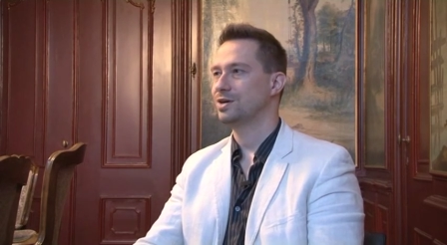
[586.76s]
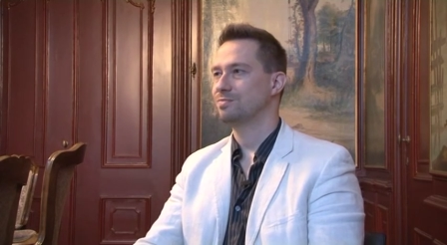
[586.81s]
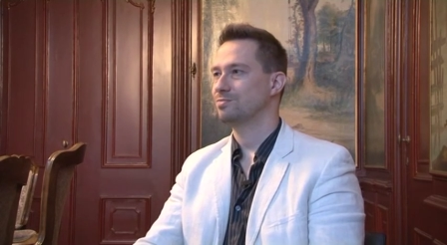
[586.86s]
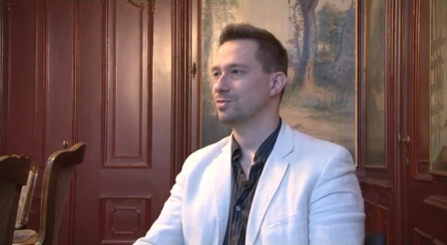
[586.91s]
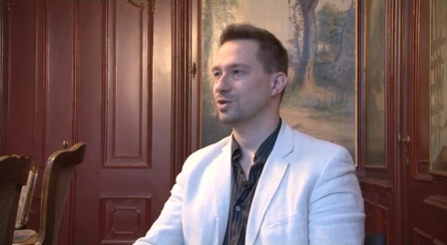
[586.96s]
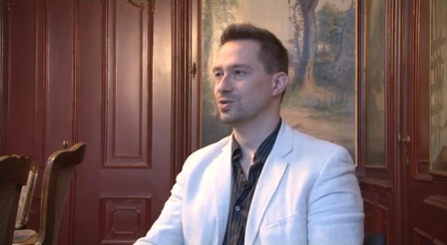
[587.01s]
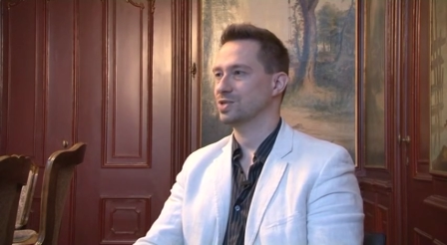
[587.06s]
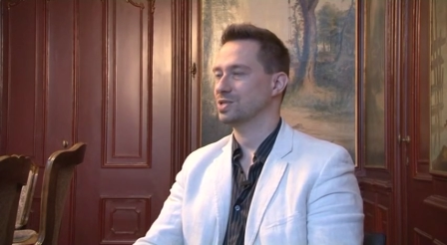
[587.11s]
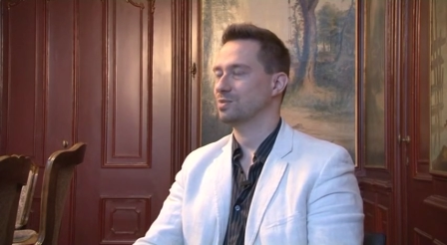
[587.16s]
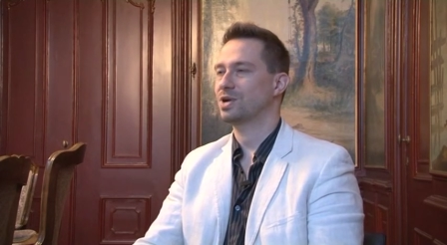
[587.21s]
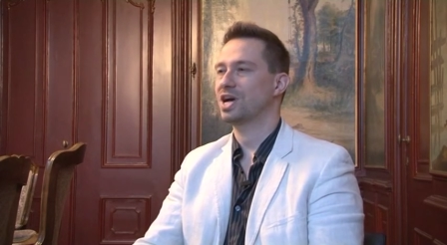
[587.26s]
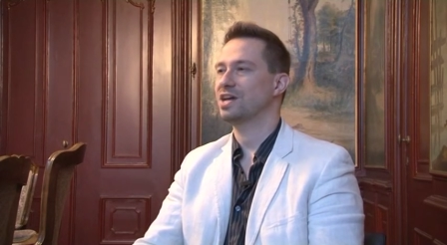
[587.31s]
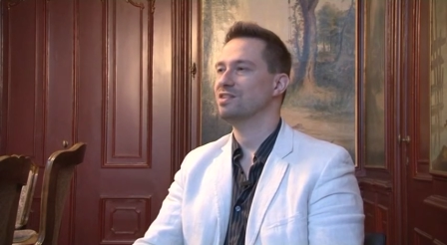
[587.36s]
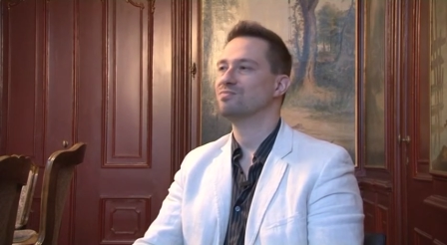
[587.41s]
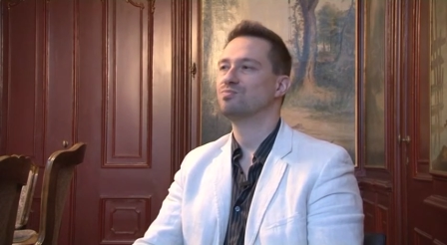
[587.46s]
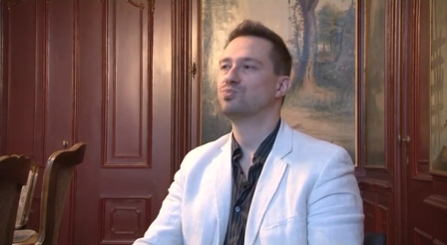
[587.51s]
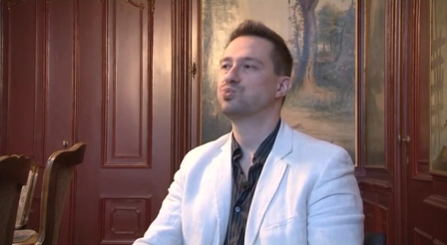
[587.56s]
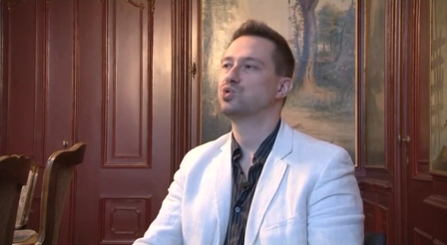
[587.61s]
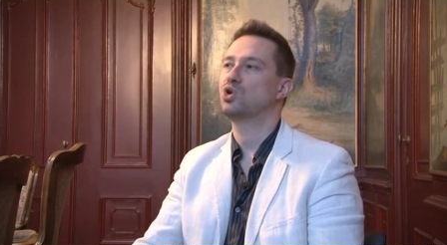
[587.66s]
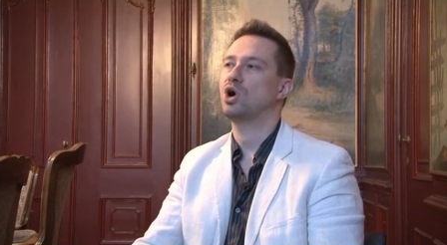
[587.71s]
you know, some kind of
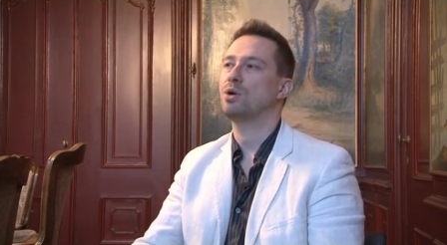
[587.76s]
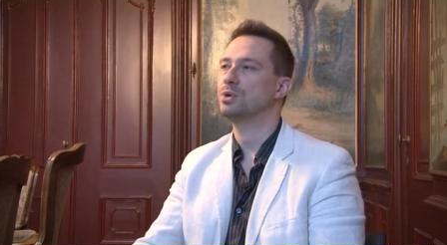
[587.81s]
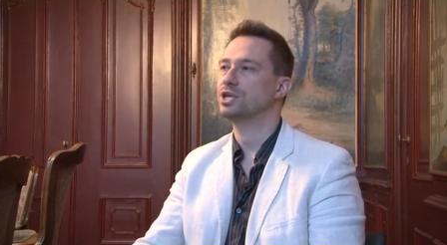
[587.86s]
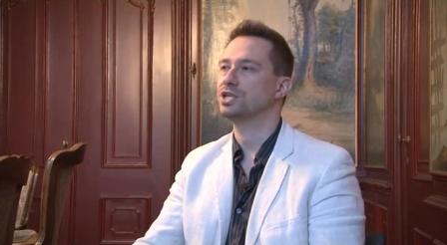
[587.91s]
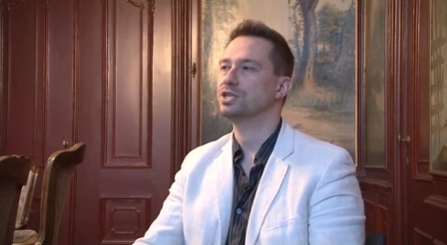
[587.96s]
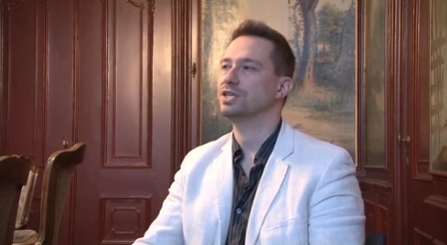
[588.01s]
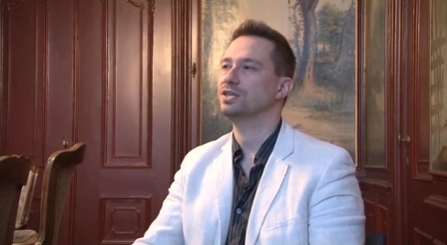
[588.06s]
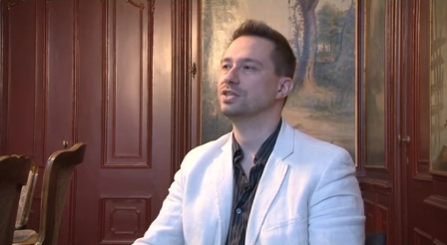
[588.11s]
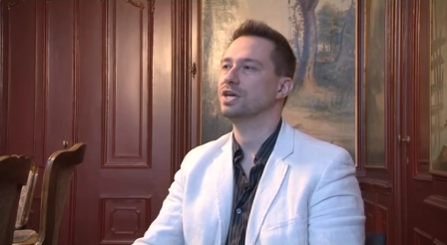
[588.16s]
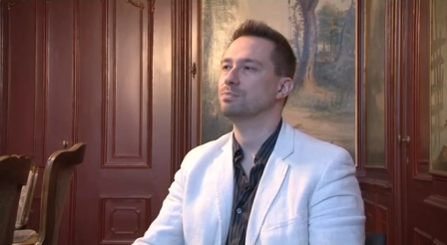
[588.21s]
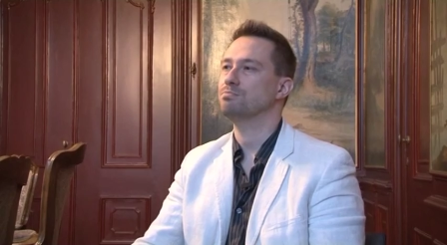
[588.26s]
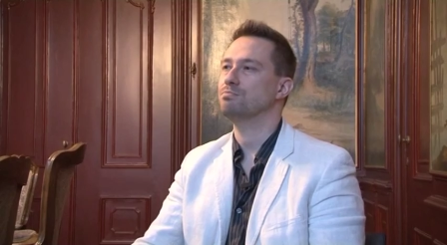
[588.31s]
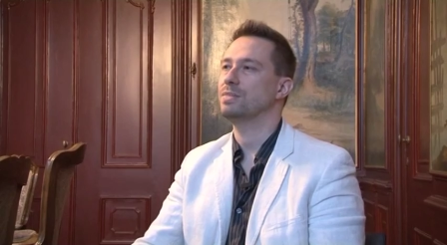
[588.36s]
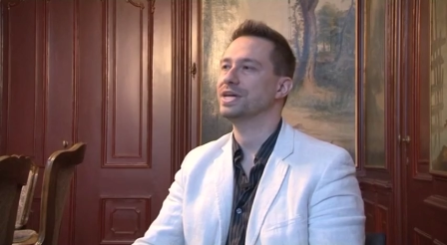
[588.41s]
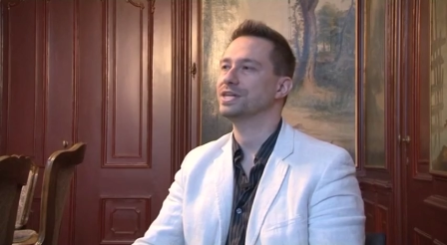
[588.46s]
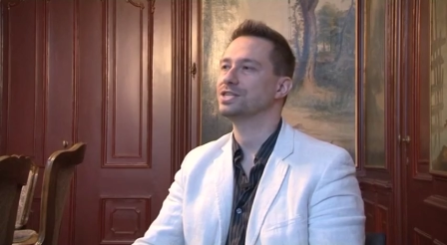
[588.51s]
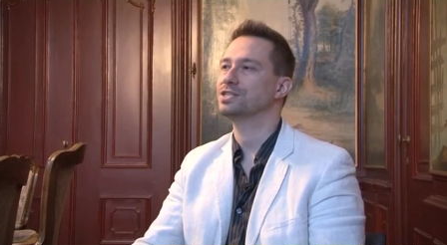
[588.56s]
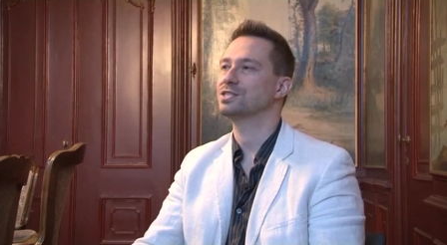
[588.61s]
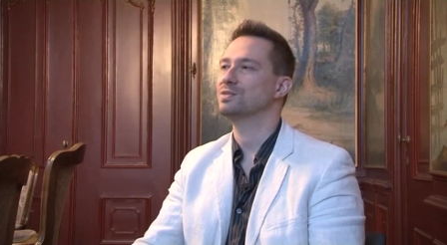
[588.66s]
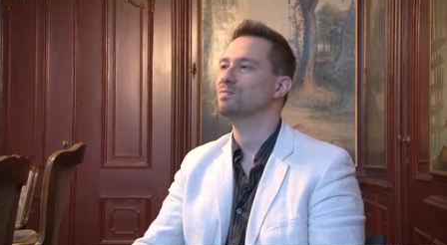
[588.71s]
property that
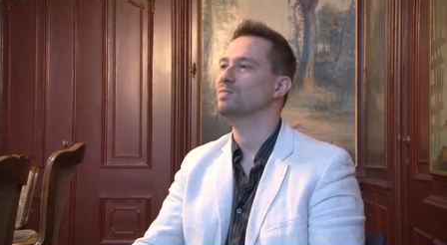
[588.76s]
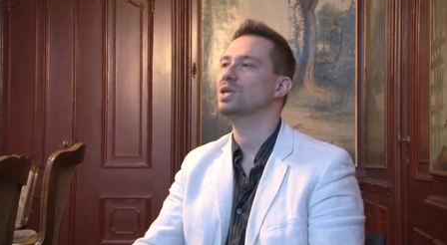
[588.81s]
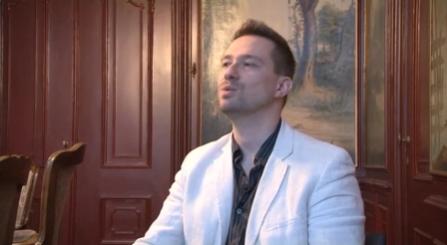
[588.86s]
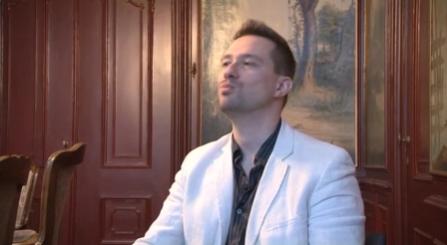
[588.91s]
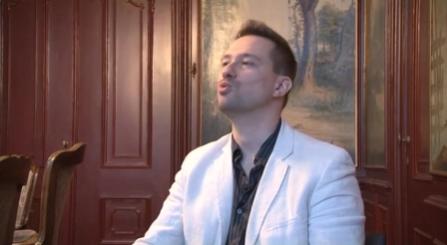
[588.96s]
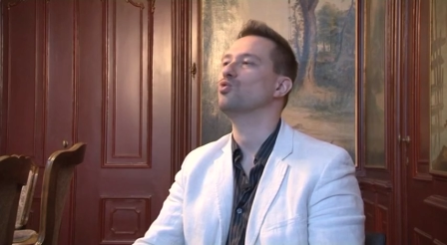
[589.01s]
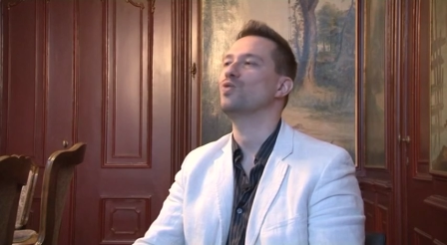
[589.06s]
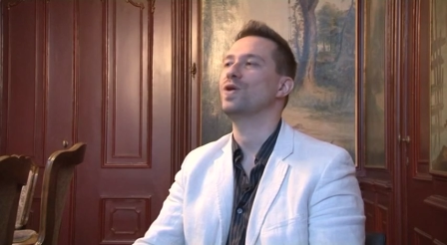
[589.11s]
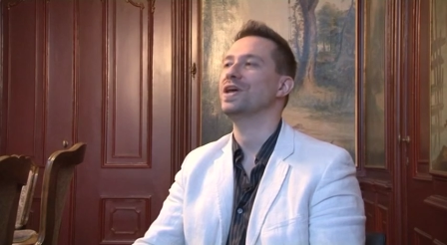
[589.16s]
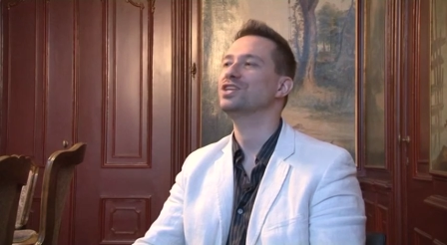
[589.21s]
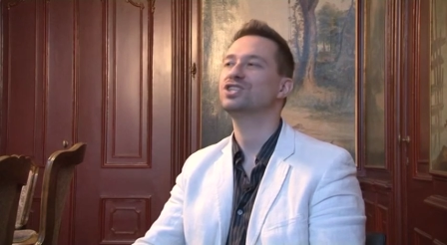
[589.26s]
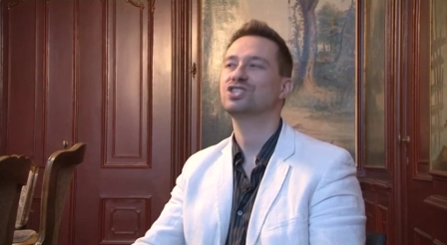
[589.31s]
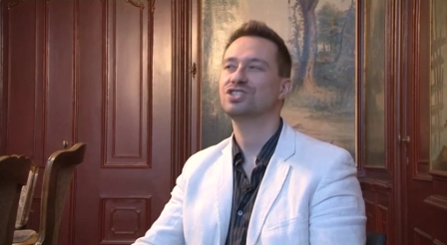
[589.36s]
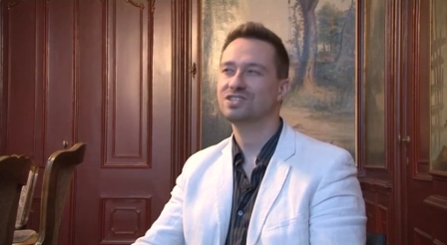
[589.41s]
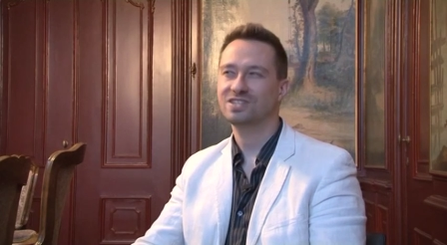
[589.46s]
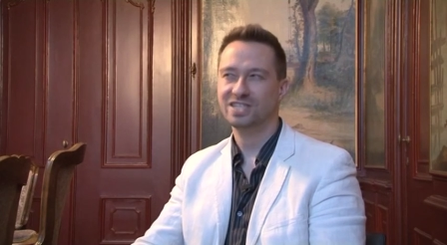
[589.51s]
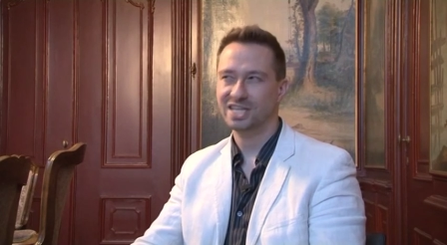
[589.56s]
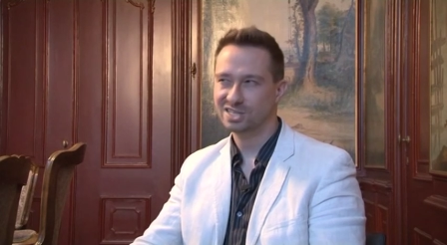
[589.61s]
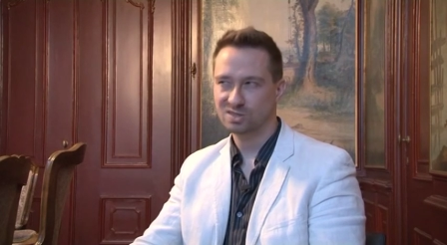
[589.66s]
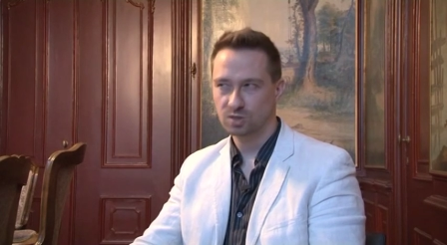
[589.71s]
makes them
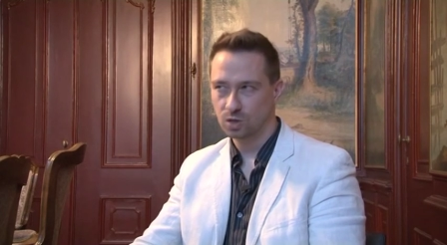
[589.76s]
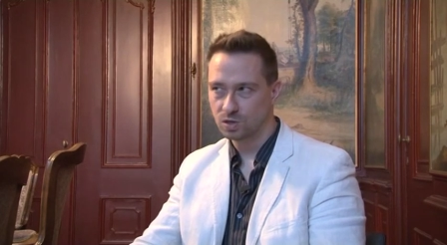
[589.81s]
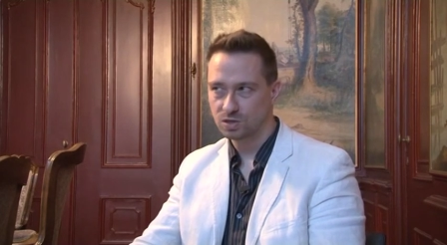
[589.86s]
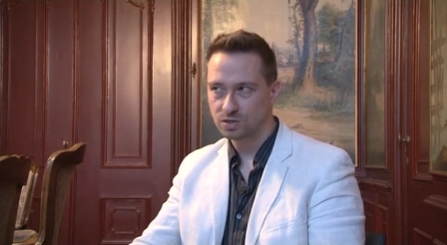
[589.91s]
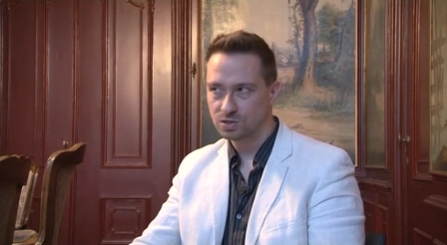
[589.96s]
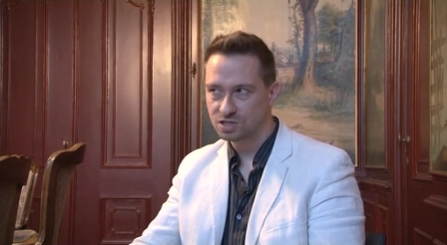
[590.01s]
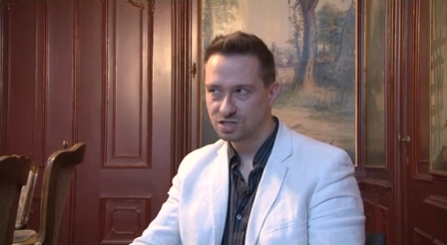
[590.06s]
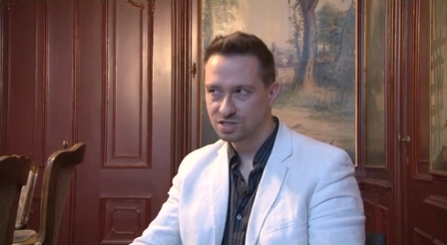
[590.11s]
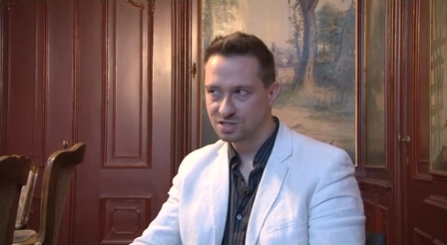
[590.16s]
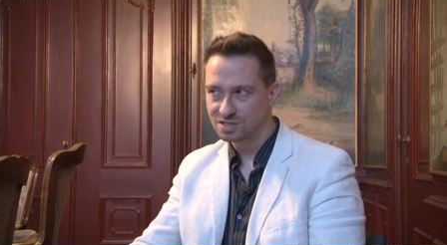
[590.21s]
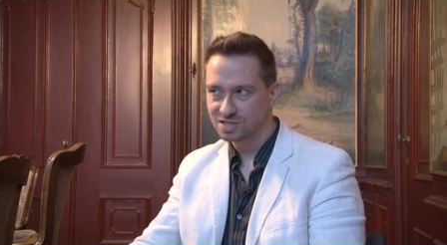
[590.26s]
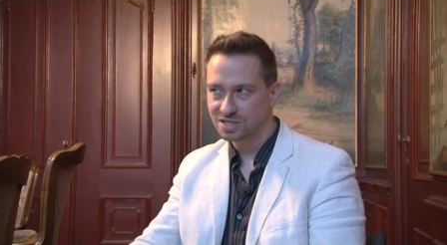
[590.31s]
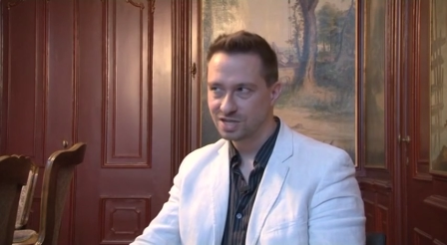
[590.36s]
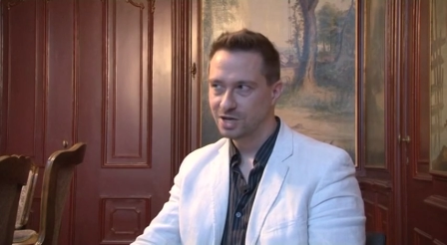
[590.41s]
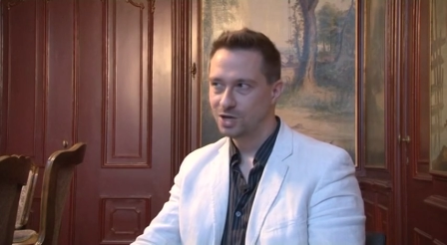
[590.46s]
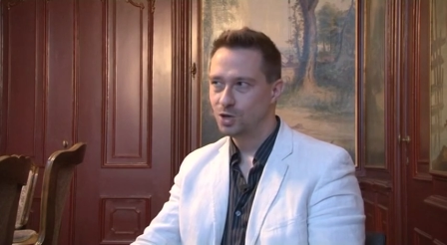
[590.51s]
liberation technologies?